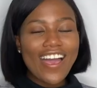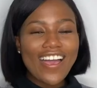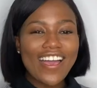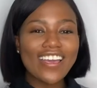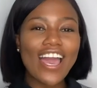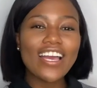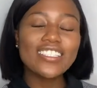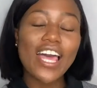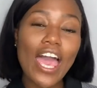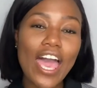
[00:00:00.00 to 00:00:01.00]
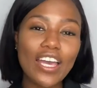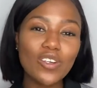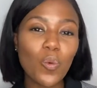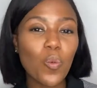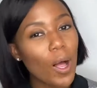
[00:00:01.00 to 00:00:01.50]
Hey guys
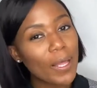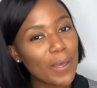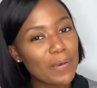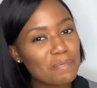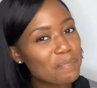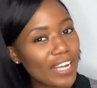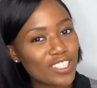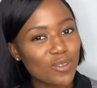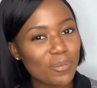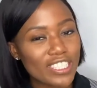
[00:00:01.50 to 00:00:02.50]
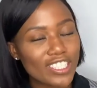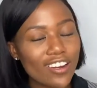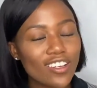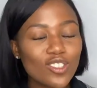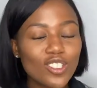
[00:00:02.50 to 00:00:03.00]
and welcome back to my
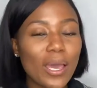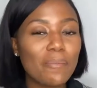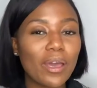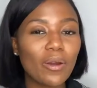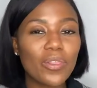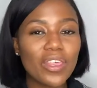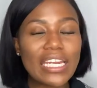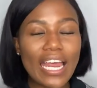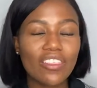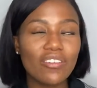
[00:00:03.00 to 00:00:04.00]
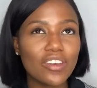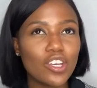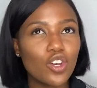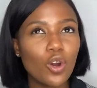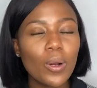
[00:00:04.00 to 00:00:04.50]
channel. Today I'm back with another
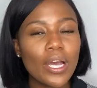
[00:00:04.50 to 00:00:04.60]
video.